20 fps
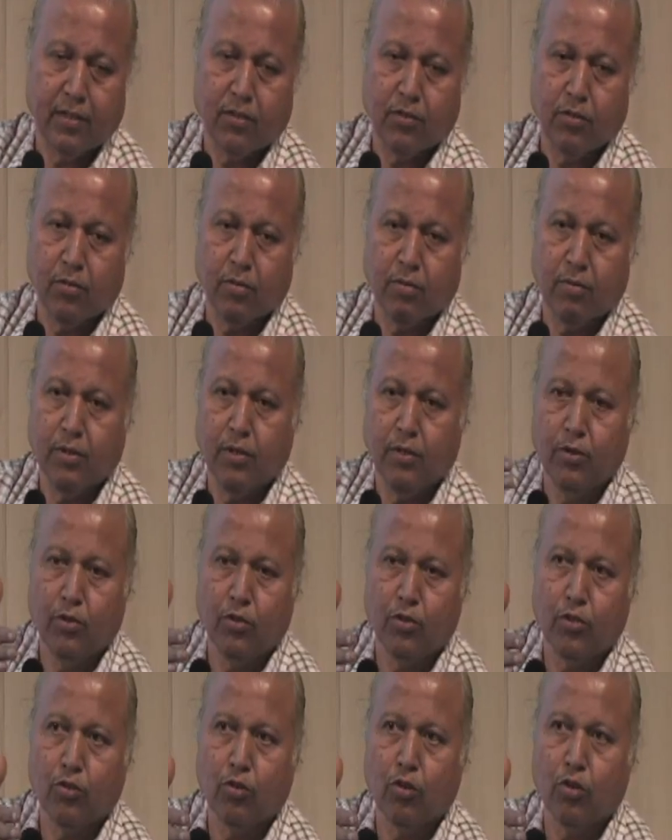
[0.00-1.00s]
So you
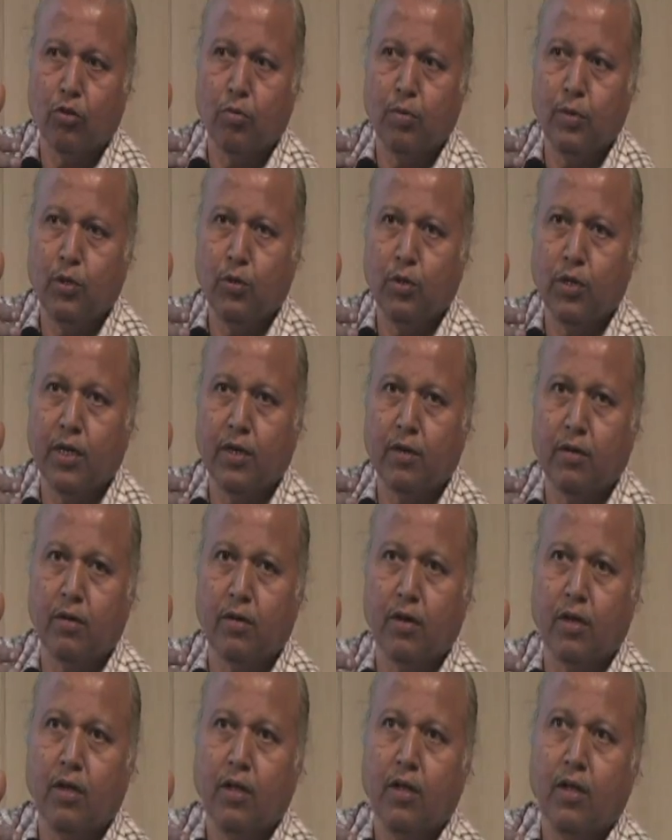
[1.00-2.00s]
should not be doing
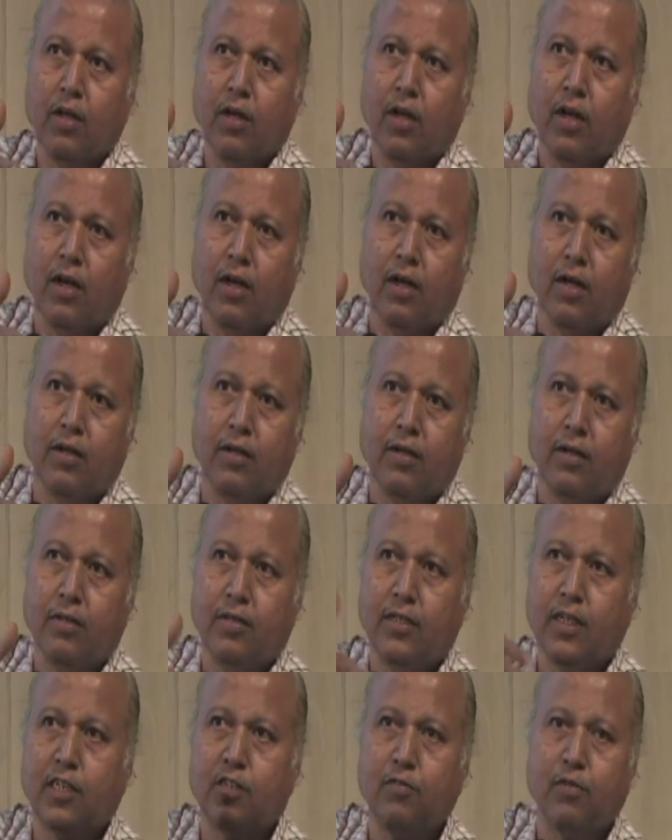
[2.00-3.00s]
it
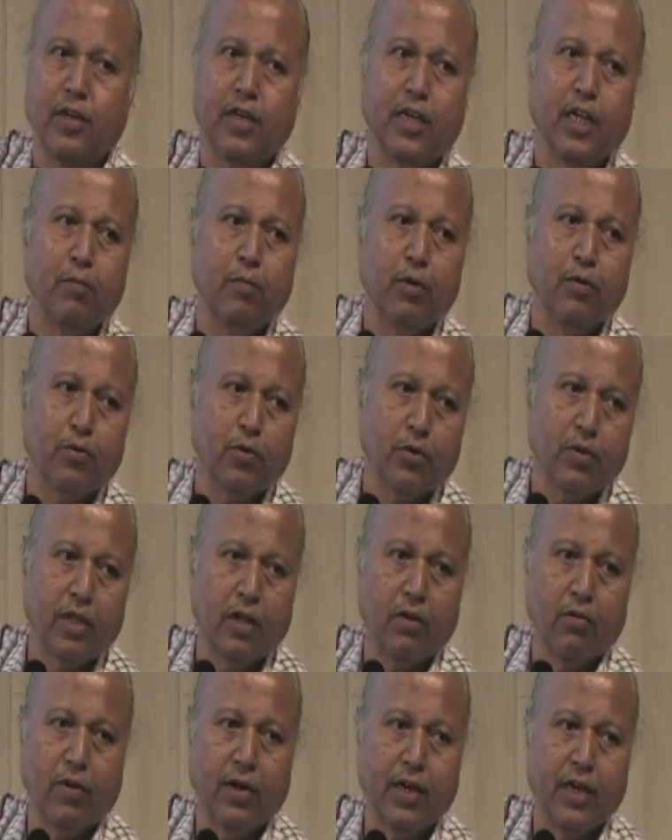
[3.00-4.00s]
just one day before.
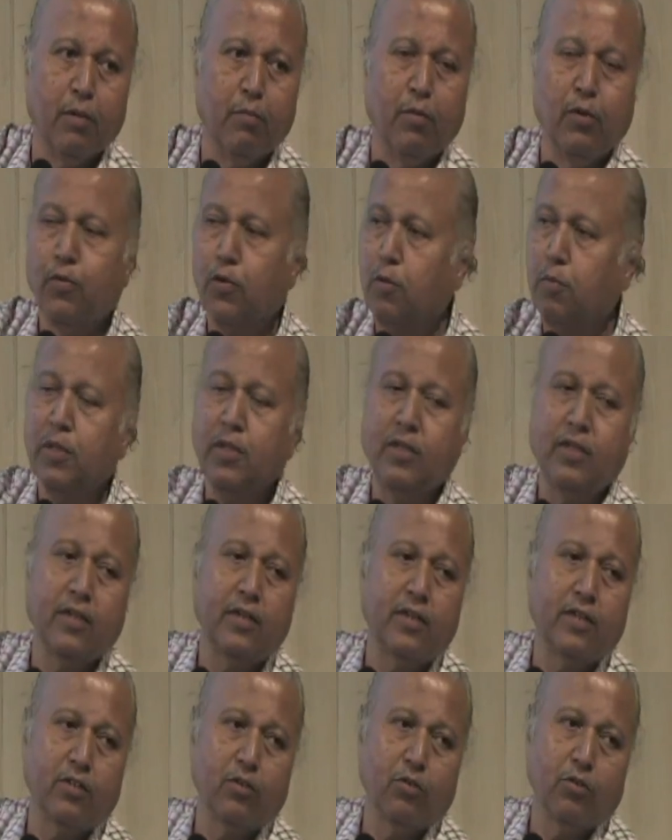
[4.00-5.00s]
Then one day before means it's
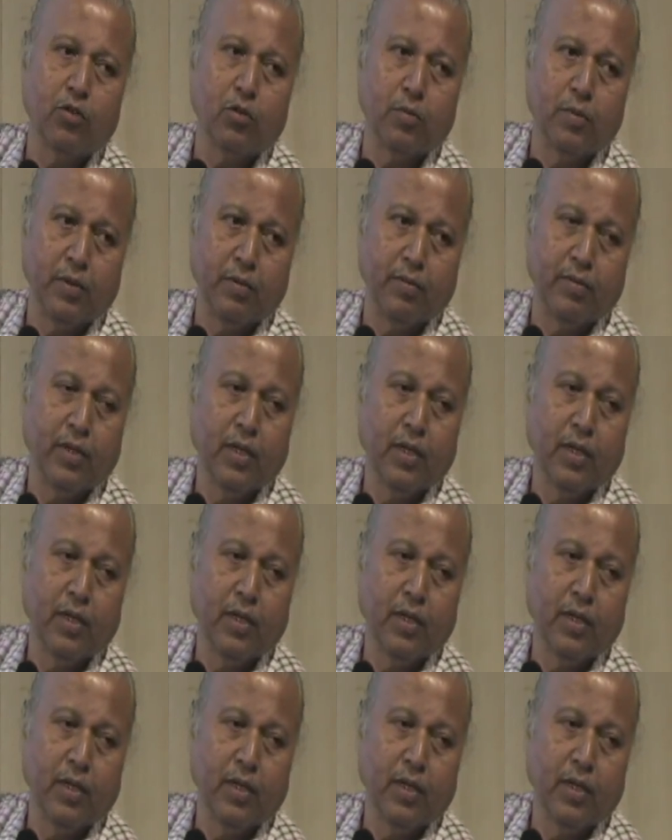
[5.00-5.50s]
going to be.